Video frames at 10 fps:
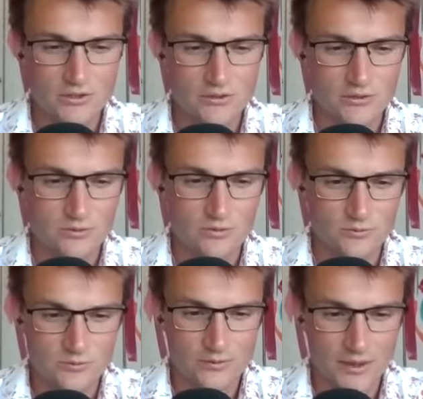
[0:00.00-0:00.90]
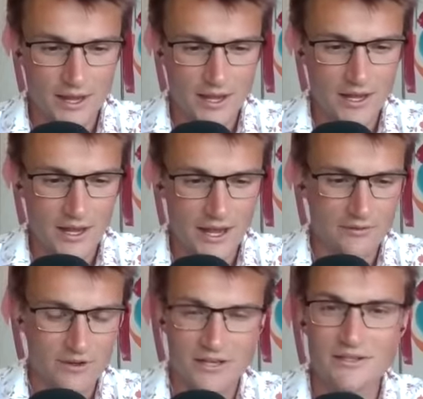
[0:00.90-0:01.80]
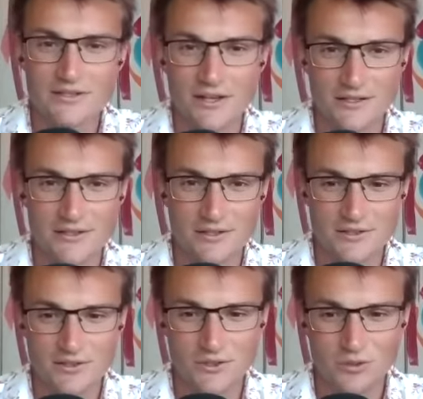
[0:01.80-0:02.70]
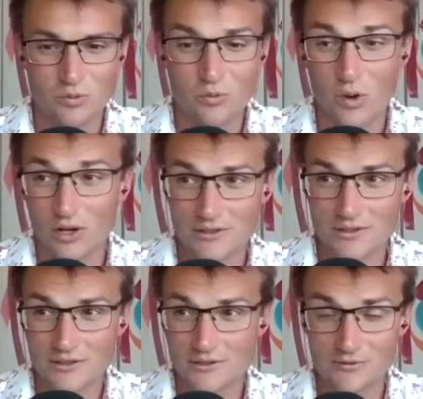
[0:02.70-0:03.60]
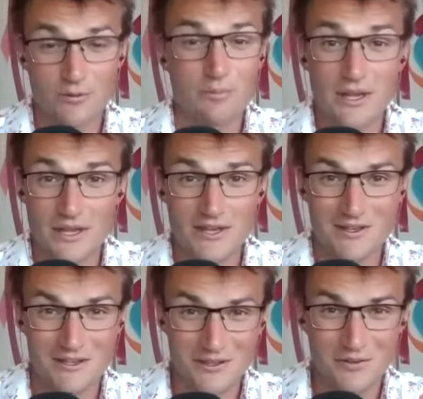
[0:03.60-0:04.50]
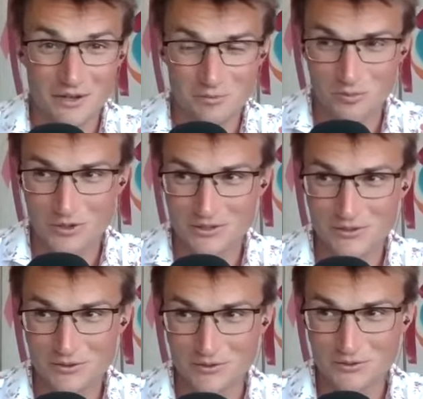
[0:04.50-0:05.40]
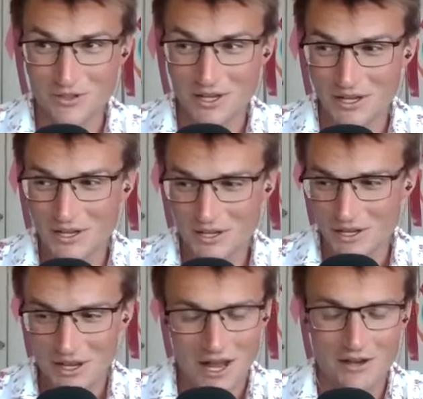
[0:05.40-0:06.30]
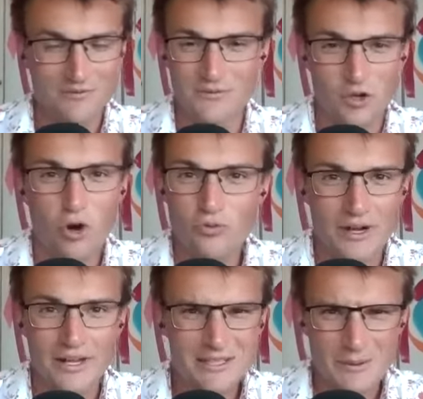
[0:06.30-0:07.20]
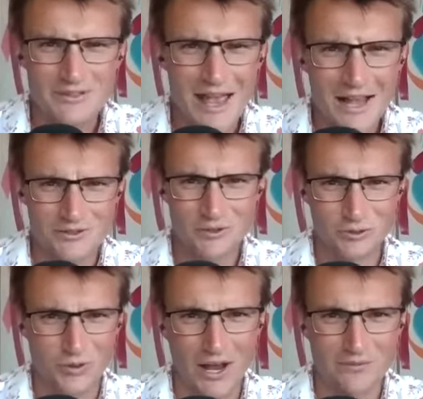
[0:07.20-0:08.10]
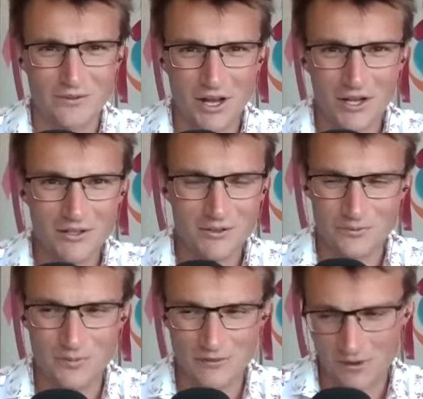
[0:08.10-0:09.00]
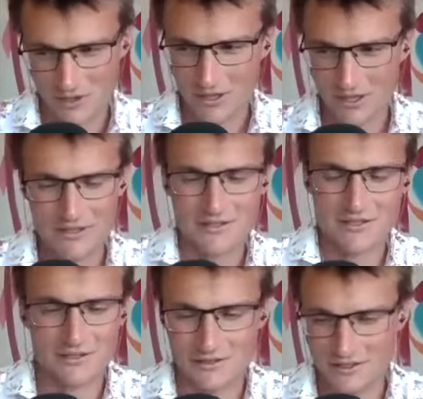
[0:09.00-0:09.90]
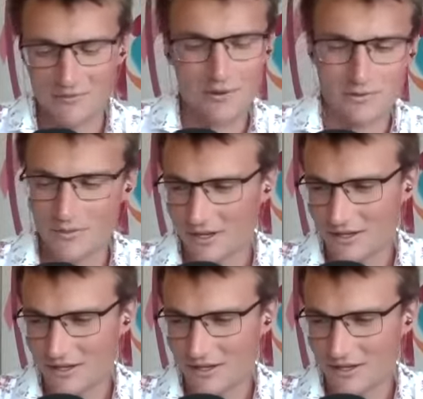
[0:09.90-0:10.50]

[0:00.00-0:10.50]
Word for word: You've have an insight into what, for me, living in Bristol, I've not really experienced at all. I've kind of been very lucky to live in